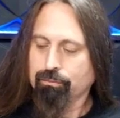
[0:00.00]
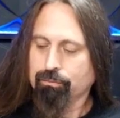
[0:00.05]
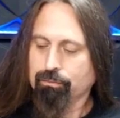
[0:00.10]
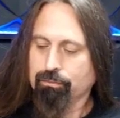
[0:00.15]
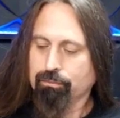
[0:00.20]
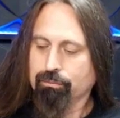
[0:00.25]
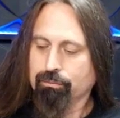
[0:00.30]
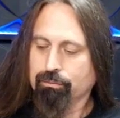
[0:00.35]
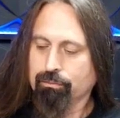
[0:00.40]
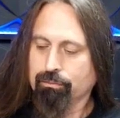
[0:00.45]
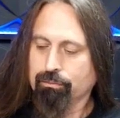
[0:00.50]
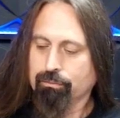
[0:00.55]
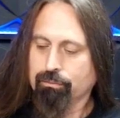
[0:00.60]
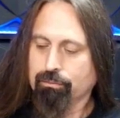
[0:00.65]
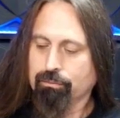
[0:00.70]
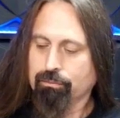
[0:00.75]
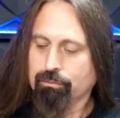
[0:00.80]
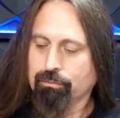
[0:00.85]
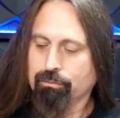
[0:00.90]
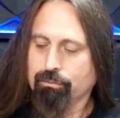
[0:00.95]

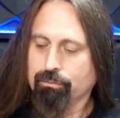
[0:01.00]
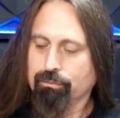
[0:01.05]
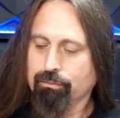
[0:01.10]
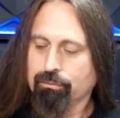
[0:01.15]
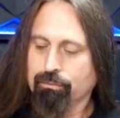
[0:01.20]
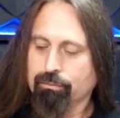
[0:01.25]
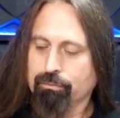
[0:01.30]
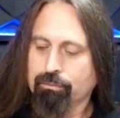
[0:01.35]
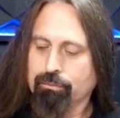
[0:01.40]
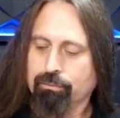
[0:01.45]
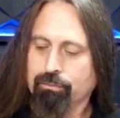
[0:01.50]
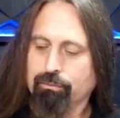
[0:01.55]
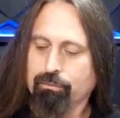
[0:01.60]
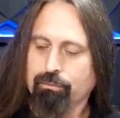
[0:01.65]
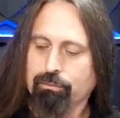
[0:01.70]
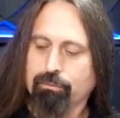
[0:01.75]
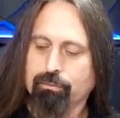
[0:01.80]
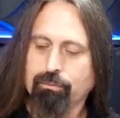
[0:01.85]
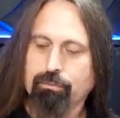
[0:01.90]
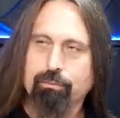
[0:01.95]

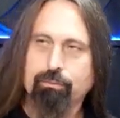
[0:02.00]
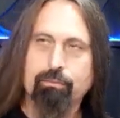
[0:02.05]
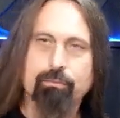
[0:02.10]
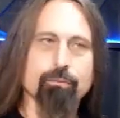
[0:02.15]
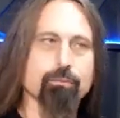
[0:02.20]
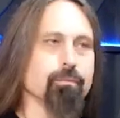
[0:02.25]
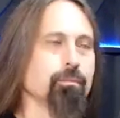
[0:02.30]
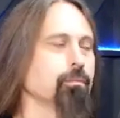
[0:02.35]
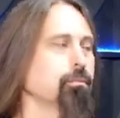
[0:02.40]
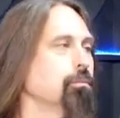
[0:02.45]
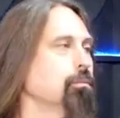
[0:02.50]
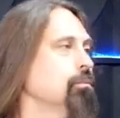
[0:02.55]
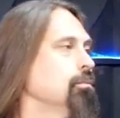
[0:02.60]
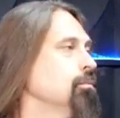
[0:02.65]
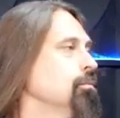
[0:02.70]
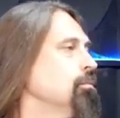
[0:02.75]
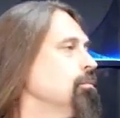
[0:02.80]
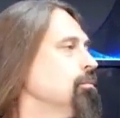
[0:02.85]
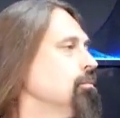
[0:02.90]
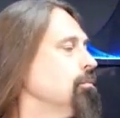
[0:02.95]

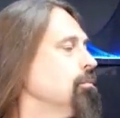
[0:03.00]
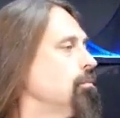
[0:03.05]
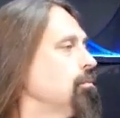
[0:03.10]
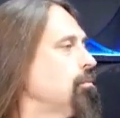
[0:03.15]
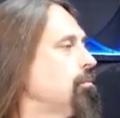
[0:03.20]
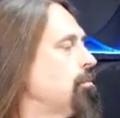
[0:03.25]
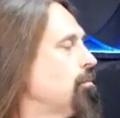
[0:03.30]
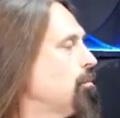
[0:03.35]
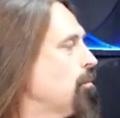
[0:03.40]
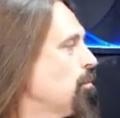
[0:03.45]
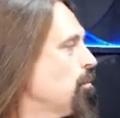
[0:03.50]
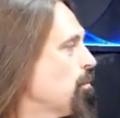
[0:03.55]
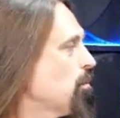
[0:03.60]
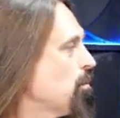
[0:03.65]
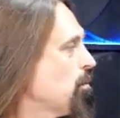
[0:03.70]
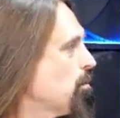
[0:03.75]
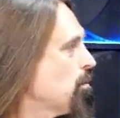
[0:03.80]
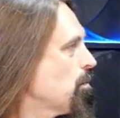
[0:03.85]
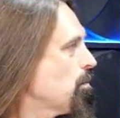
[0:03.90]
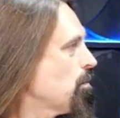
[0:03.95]

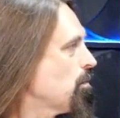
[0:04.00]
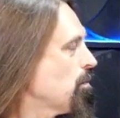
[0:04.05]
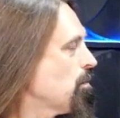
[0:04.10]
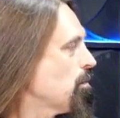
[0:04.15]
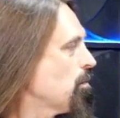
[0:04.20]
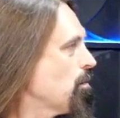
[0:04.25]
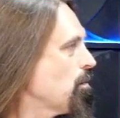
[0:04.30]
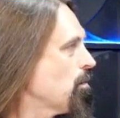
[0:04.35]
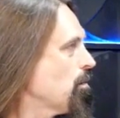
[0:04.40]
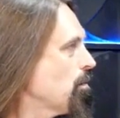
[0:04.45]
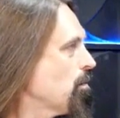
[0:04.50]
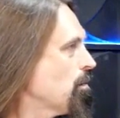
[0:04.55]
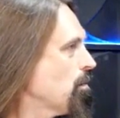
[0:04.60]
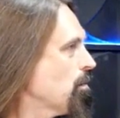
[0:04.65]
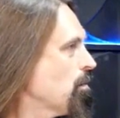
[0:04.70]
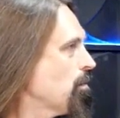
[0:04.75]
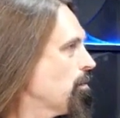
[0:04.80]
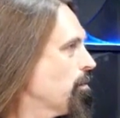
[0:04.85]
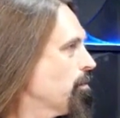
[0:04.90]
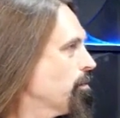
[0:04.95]

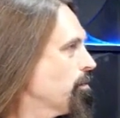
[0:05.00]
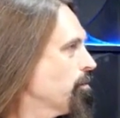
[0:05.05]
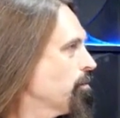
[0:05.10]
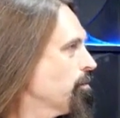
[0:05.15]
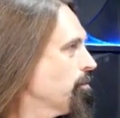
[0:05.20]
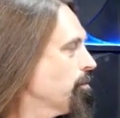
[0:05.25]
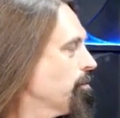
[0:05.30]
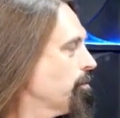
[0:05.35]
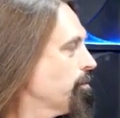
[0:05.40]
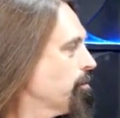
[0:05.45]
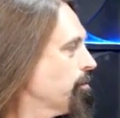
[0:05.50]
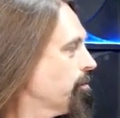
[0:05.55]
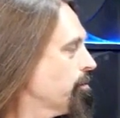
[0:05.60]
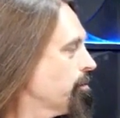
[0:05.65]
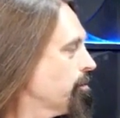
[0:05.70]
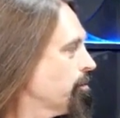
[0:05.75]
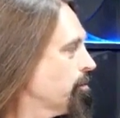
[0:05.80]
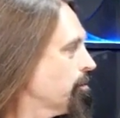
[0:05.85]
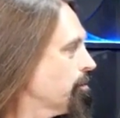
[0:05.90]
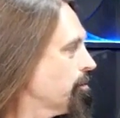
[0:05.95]

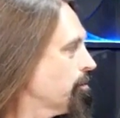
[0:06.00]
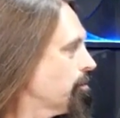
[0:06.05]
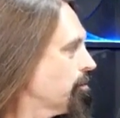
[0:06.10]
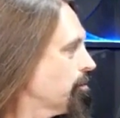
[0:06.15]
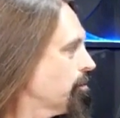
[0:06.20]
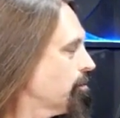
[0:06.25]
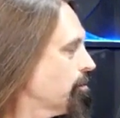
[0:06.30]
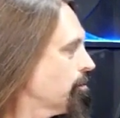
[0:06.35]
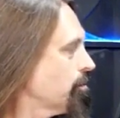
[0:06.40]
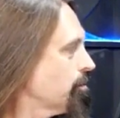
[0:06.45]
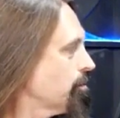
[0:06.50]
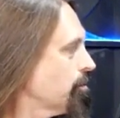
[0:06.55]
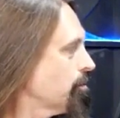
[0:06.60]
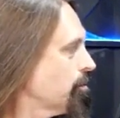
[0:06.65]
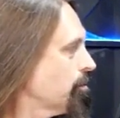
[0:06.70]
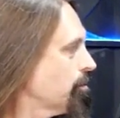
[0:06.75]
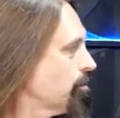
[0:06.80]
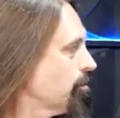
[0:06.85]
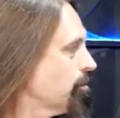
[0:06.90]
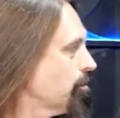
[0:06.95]

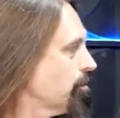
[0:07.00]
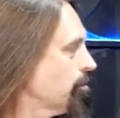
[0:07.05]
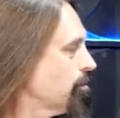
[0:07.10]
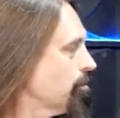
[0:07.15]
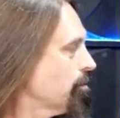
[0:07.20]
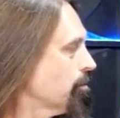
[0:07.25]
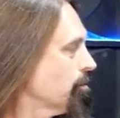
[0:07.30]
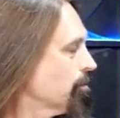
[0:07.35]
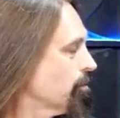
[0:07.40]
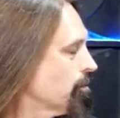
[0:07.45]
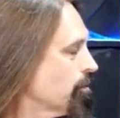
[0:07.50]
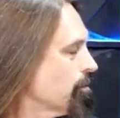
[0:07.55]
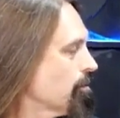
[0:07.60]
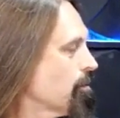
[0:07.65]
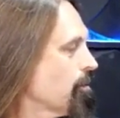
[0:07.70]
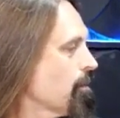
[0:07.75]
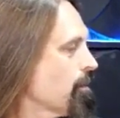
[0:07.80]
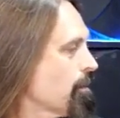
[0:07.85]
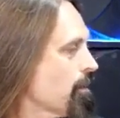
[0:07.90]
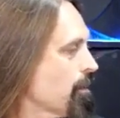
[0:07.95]
The person shown says nothing.